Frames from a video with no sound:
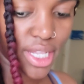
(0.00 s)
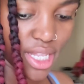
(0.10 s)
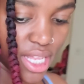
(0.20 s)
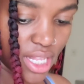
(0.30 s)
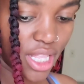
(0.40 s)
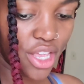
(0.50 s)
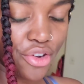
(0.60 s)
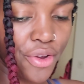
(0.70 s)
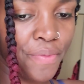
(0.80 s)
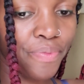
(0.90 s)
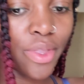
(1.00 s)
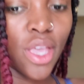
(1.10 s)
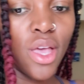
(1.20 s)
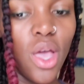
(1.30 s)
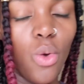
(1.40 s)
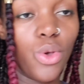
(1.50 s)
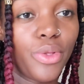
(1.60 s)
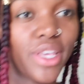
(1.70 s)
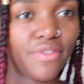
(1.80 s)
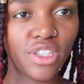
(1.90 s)
And then later, we will
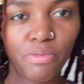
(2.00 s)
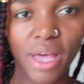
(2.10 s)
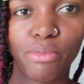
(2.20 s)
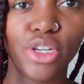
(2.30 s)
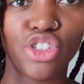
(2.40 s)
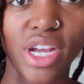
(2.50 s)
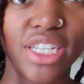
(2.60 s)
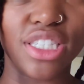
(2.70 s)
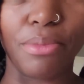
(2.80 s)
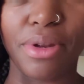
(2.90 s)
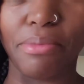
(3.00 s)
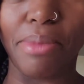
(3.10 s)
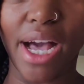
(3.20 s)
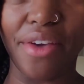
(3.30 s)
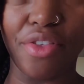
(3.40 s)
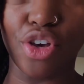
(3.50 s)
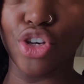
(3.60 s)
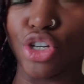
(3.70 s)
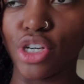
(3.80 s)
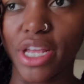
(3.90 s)
give this bad boy a try. So I'm going to buy the
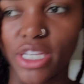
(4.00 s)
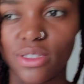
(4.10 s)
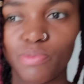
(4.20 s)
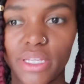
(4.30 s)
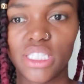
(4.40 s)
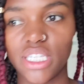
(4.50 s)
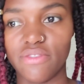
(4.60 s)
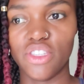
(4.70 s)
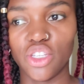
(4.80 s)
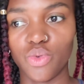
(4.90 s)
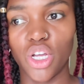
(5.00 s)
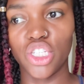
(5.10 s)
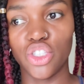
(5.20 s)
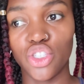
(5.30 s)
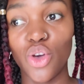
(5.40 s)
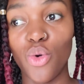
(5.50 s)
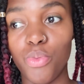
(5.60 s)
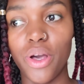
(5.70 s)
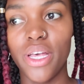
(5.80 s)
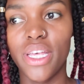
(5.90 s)
good, expensive dishwashing
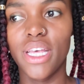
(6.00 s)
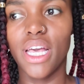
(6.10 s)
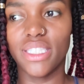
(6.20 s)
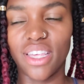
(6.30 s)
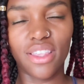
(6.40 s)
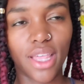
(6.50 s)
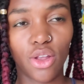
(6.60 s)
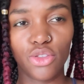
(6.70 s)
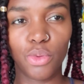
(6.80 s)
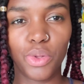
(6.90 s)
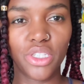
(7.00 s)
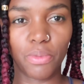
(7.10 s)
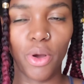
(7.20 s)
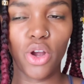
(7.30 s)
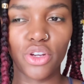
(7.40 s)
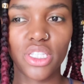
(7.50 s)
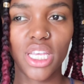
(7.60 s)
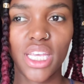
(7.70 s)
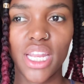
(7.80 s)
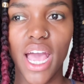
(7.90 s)
soap because I think that also plays a part
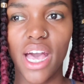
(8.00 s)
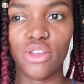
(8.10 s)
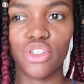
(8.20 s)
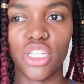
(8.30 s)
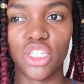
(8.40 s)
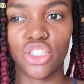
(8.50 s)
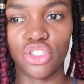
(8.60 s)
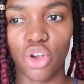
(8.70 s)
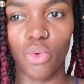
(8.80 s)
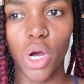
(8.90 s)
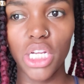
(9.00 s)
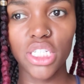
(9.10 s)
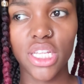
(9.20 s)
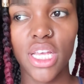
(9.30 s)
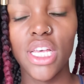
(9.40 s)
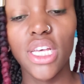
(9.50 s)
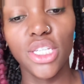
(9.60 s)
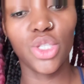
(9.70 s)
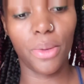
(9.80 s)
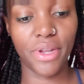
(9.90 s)
in how your dishes are washed.
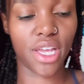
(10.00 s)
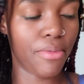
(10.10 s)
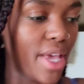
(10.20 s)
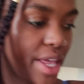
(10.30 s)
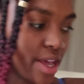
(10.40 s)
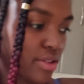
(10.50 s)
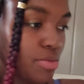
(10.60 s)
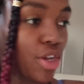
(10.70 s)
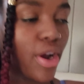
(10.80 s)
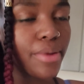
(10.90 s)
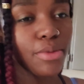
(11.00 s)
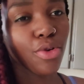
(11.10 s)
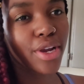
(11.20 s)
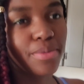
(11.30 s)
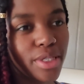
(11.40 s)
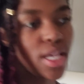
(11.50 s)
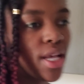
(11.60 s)
So I'm going to come head out. I'm going to grab some grapes.